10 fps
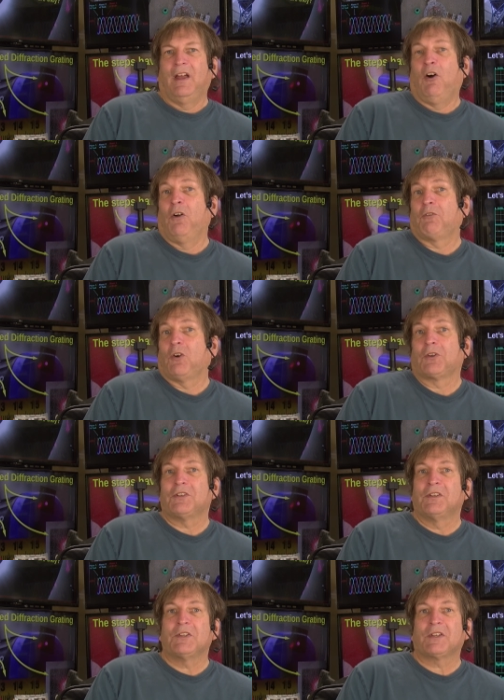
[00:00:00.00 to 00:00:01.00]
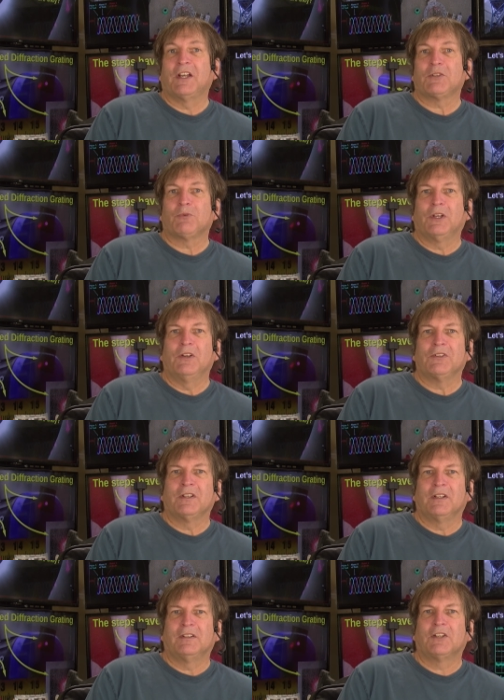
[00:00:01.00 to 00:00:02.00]
Of course, in this case, we're
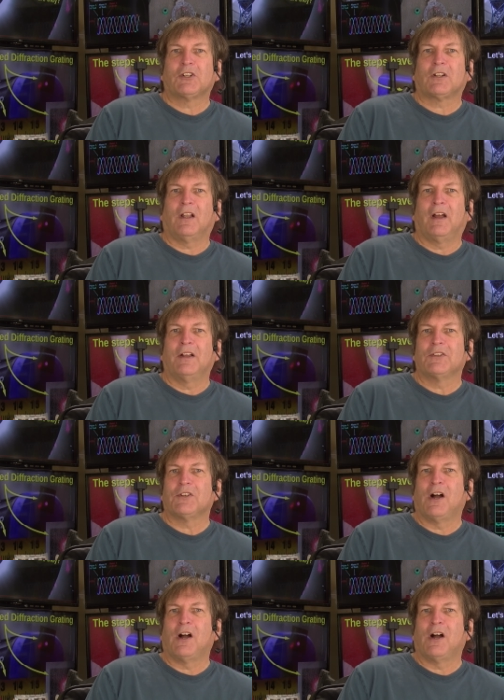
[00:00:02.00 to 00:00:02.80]
using the digitalized